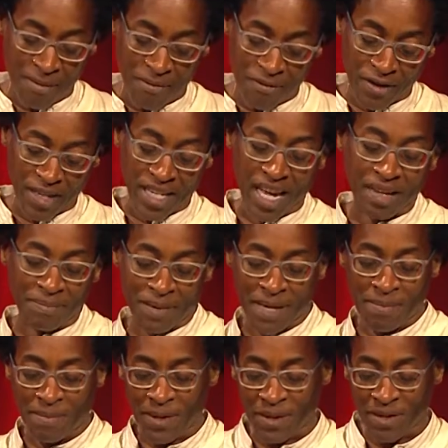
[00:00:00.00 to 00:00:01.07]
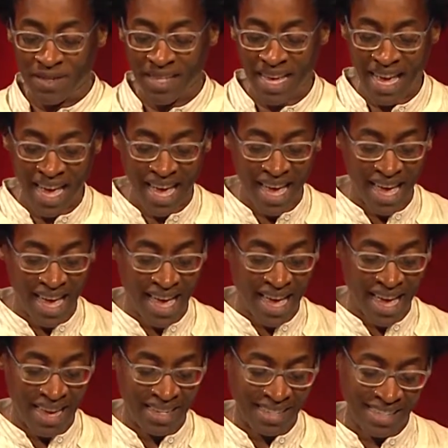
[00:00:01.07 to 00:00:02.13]
for young people.
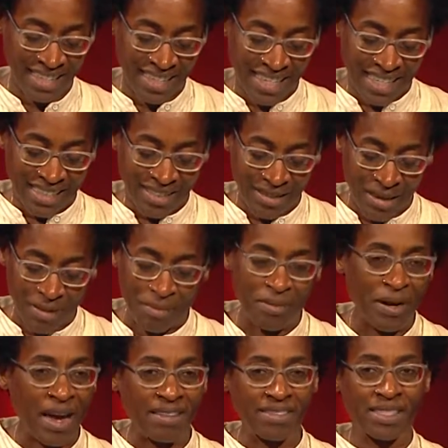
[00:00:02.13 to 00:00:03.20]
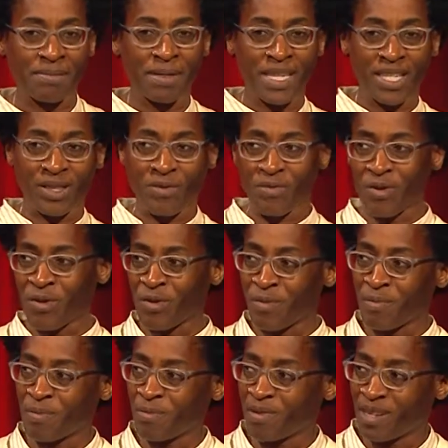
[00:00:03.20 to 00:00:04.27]
And so I'm proud to be in the
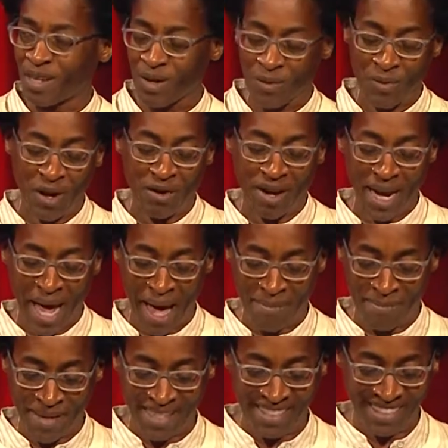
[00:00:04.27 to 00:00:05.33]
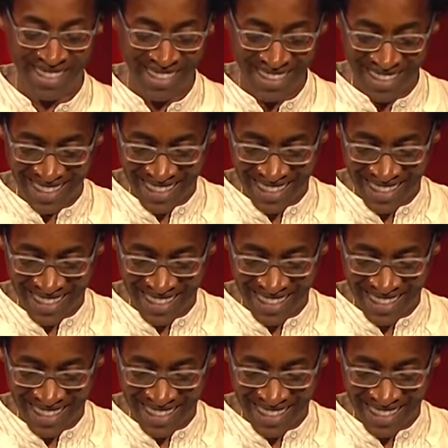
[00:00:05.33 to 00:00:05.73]
room where it happens.